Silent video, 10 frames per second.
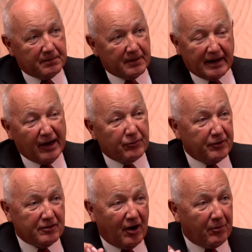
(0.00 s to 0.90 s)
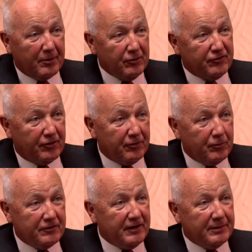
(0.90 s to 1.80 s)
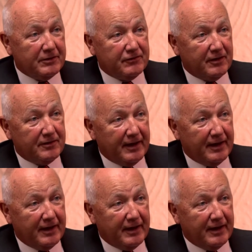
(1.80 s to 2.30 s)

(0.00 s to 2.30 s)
And I don't think our military went to him and said